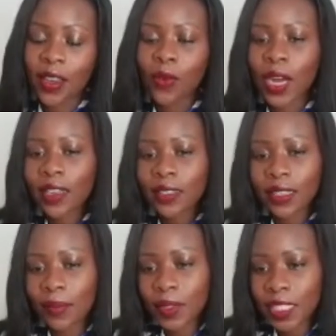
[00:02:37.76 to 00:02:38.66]
What are
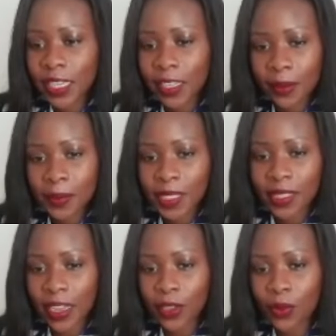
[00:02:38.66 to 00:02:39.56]
some tips
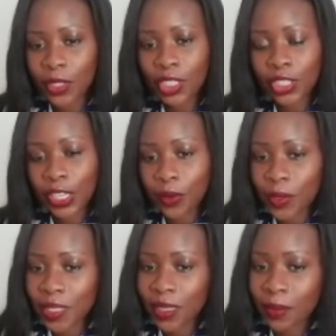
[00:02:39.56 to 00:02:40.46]
that you would share
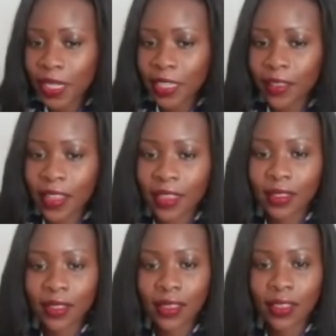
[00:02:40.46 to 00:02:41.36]
with somebody
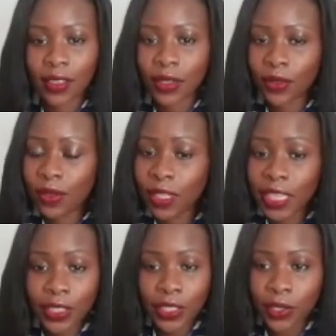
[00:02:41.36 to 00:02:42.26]
that's
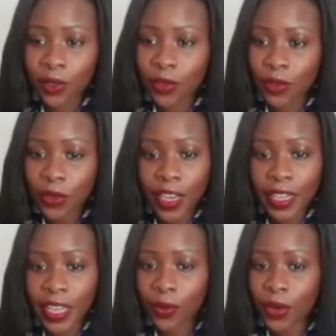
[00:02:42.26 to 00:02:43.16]
looking to grow
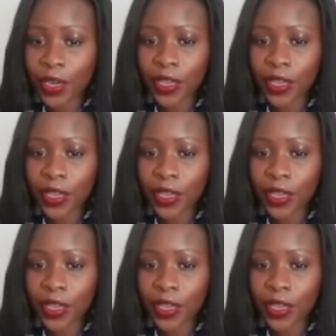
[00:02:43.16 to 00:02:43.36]
their network?